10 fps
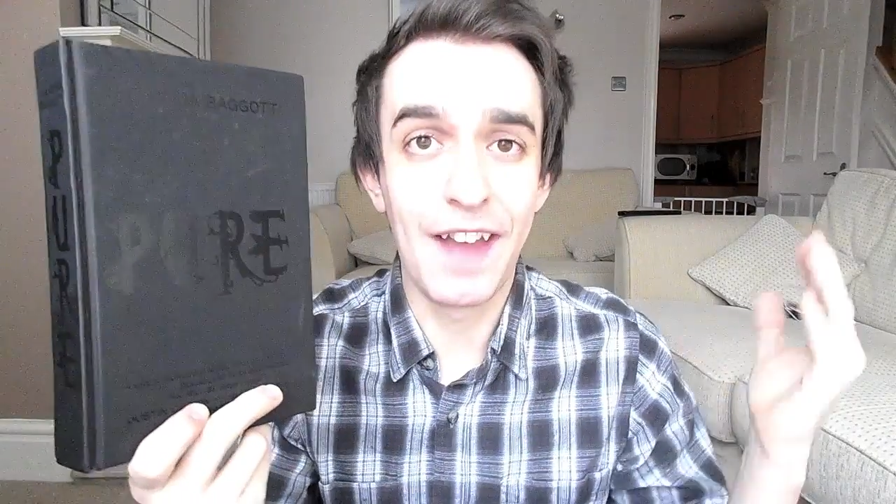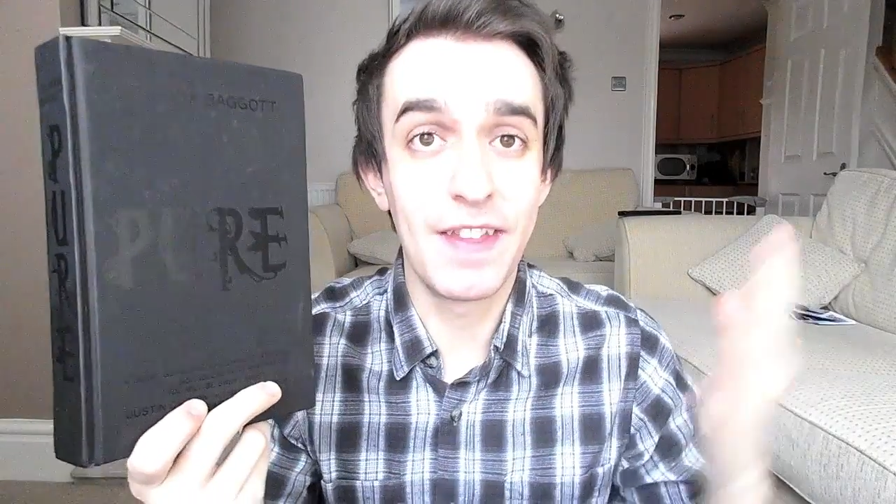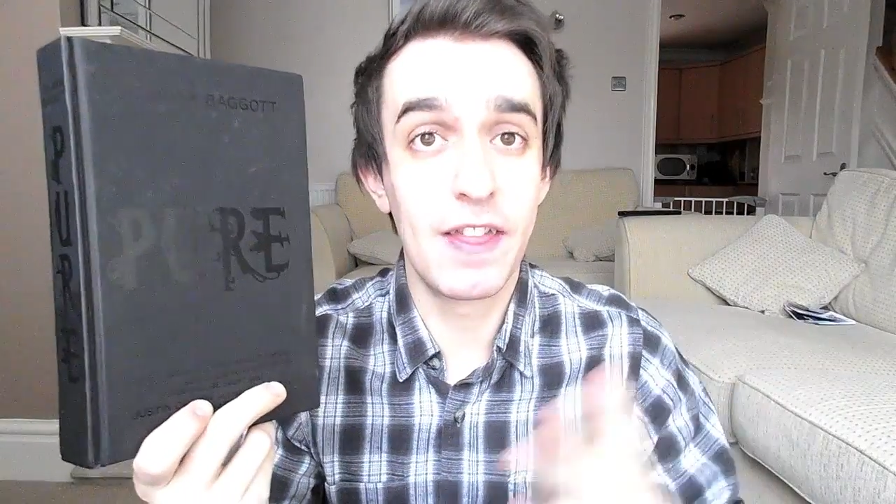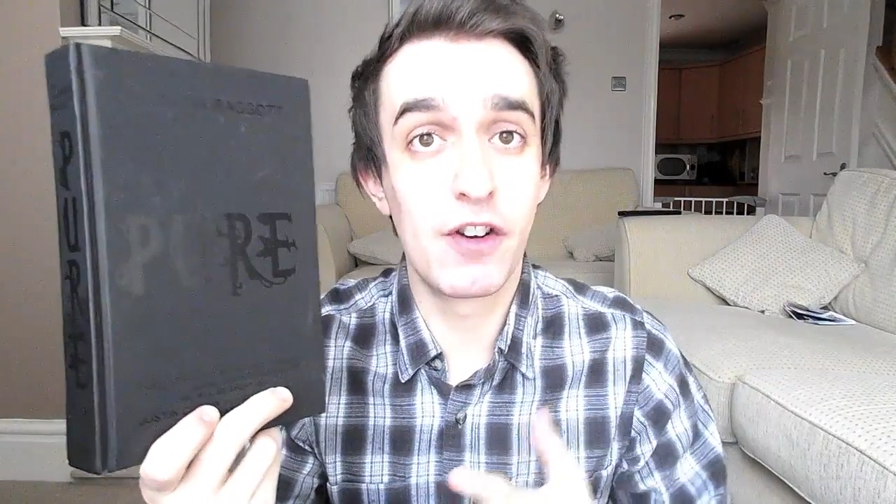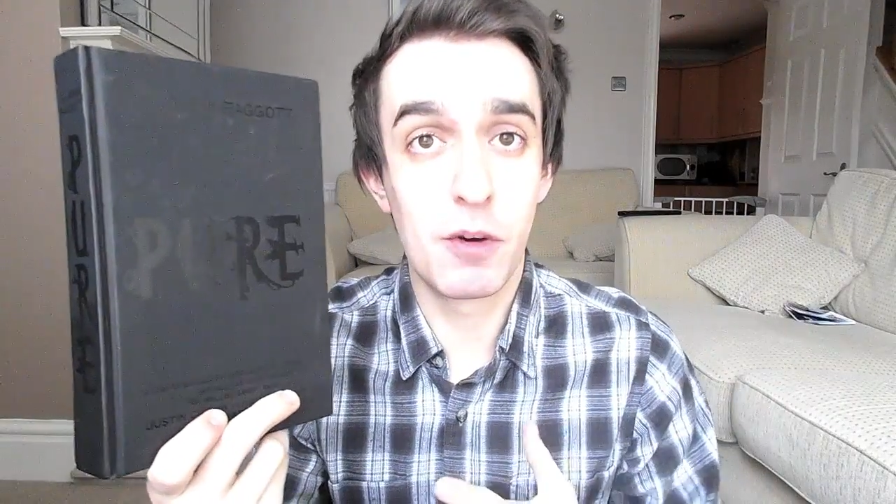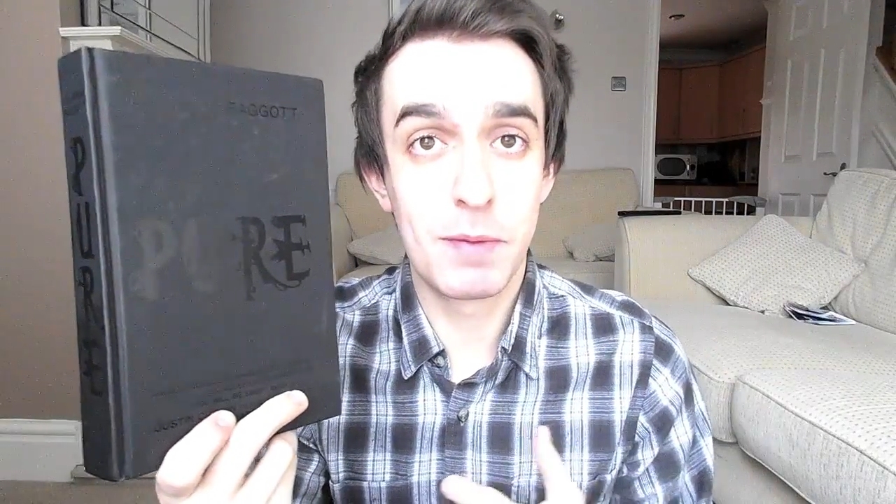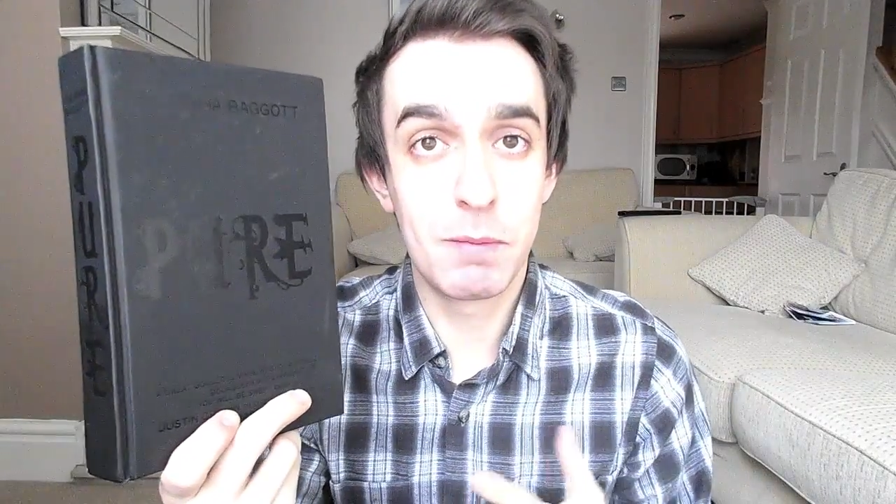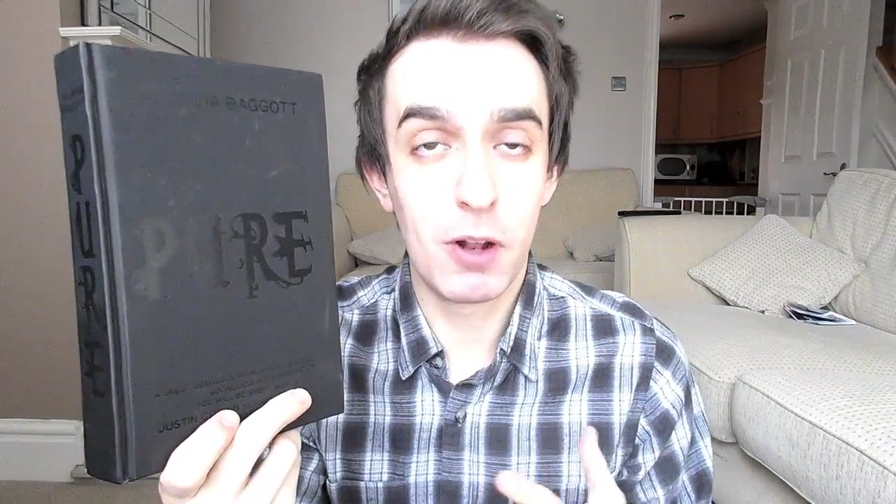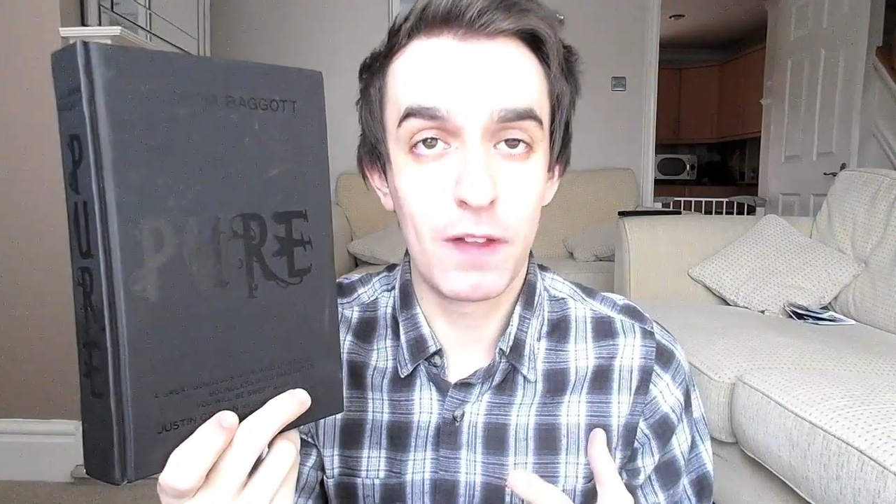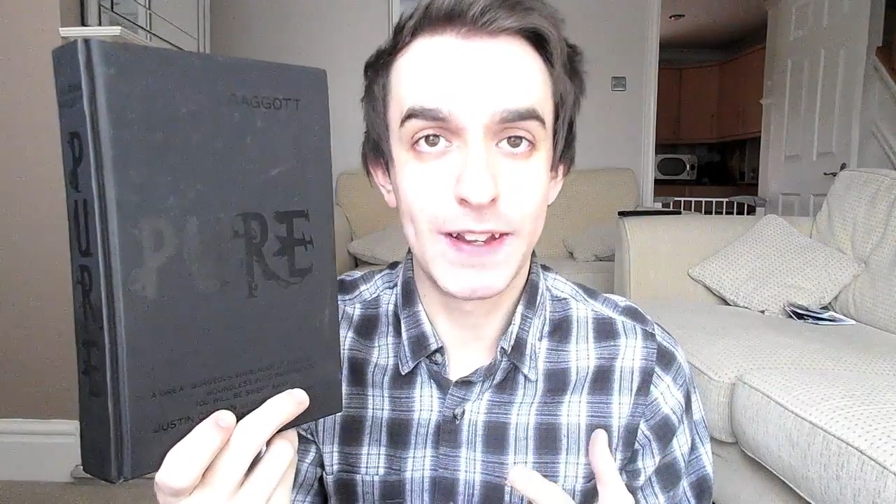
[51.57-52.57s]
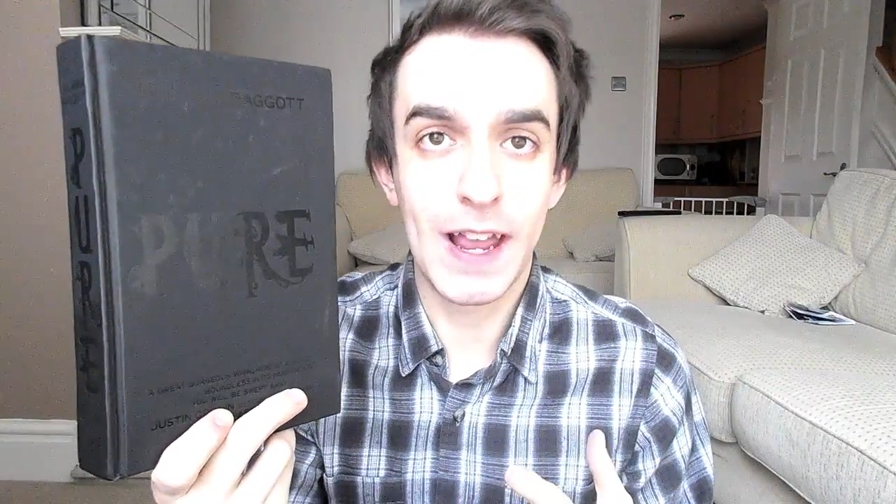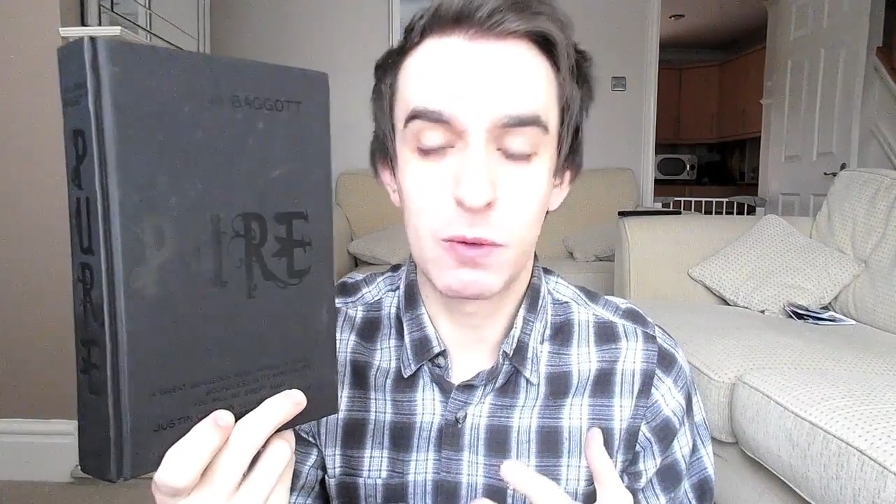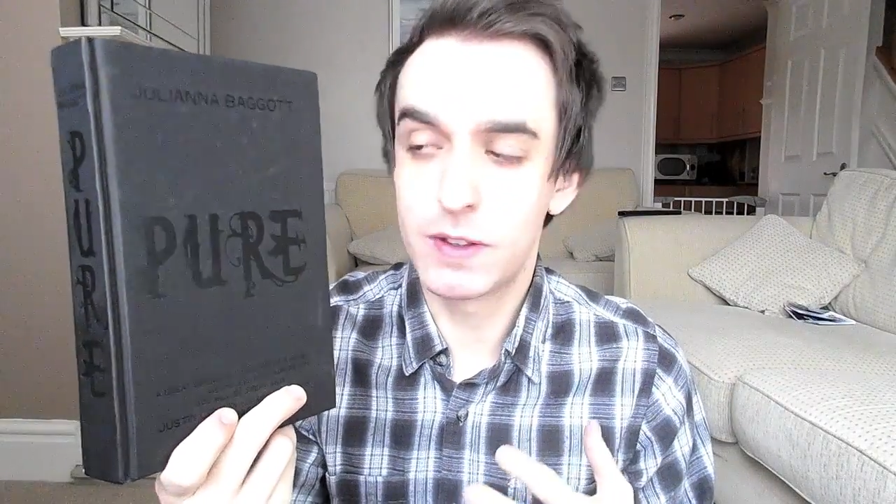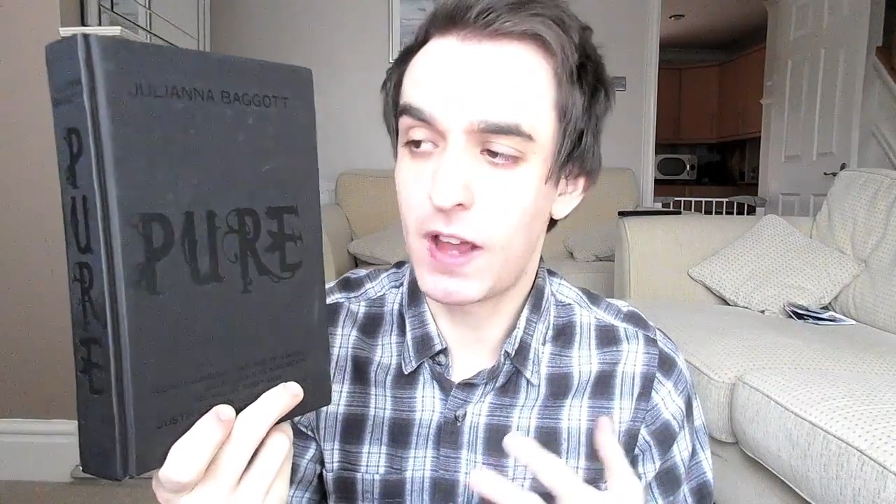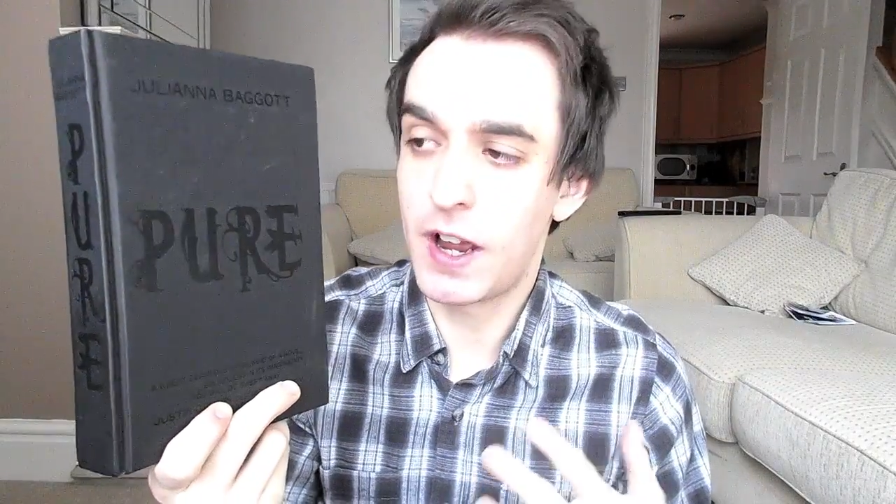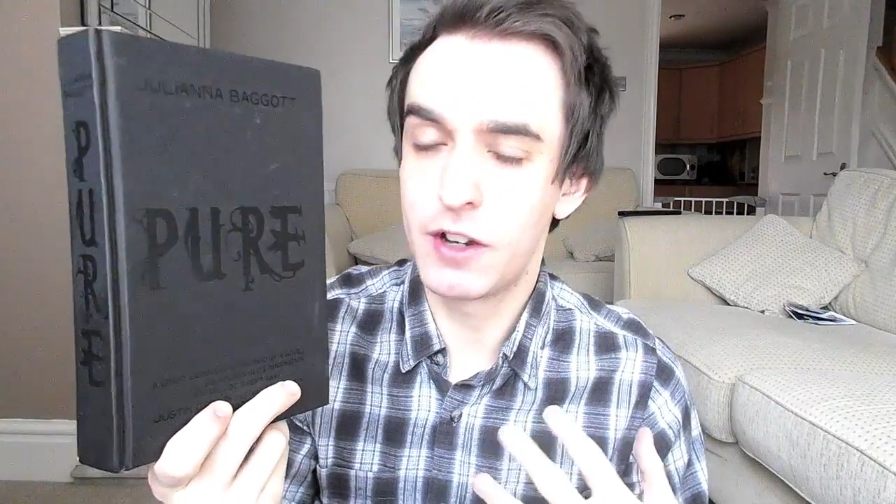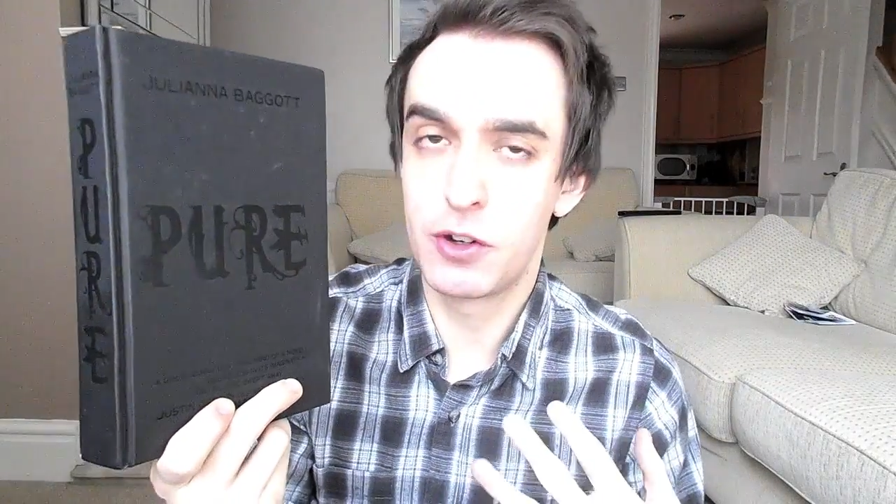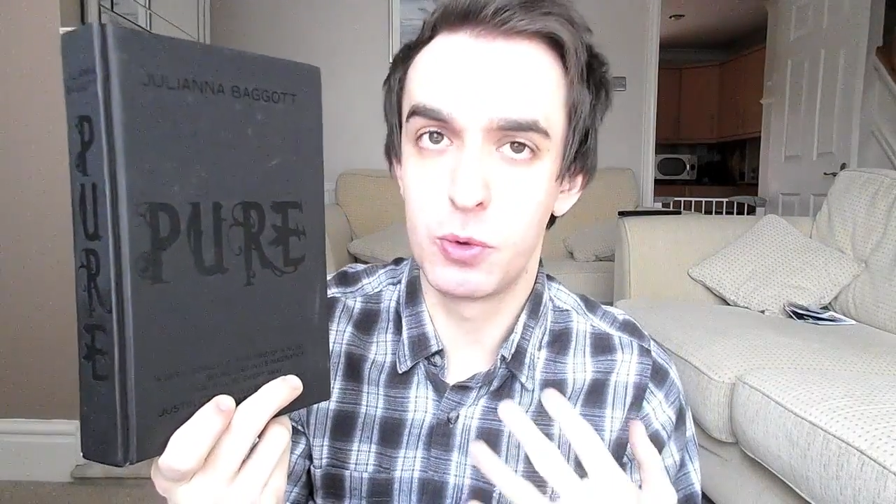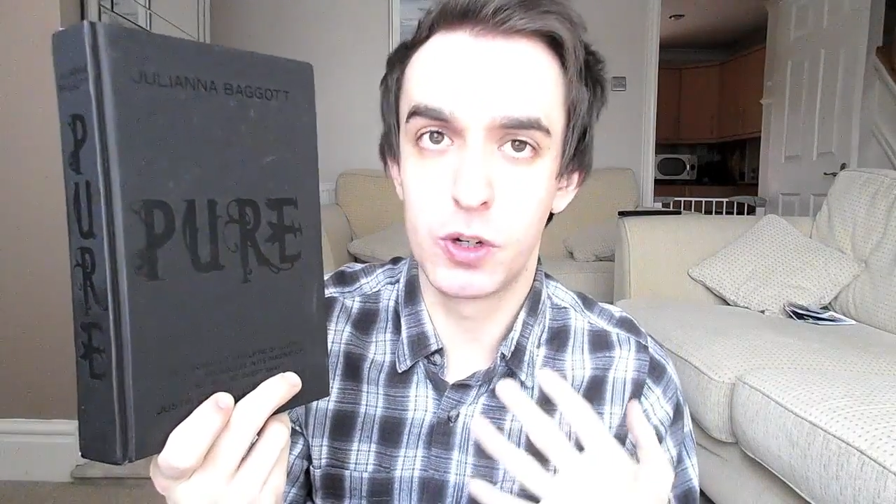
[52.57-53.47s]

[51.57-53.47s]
and then there are people on the outside who